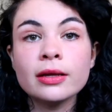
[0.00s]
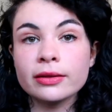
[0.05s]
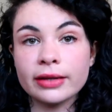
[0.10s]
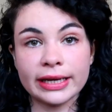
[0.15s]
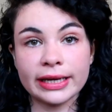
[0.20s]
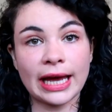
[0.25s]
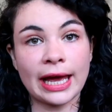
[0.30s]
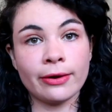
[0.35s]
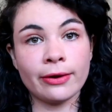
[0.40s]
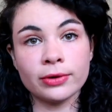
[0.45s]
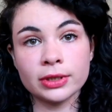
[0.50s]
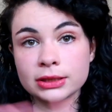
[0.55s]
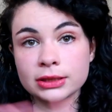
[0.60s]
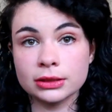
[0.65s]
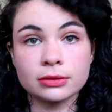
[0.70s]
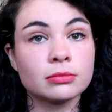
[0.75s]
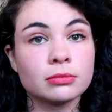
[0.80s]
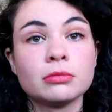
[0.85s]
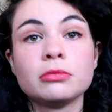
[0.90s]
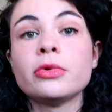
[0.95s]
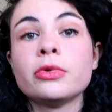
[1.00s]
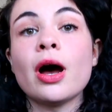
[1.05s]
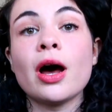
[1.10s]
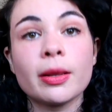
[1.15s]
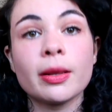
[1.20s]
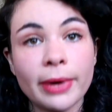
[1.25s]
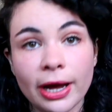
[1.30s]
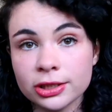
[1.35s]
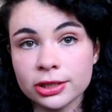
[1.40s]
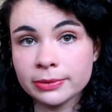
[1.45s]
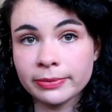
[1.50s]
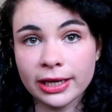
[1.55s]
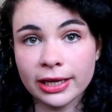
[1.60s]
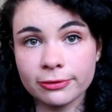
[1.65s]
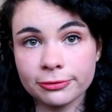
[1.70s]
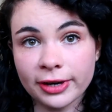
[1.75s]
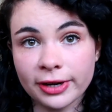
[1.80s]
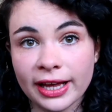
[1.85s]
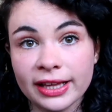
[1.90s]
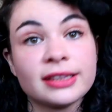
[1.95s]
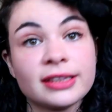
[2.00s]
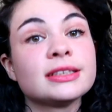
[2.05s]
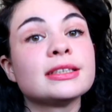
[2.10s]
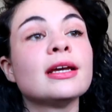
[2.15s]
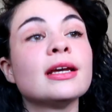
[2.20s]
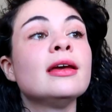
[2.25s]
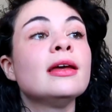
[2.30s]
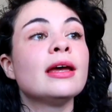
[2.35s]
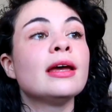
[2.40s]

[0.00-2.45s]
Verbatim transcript: Like I was not about to make friends.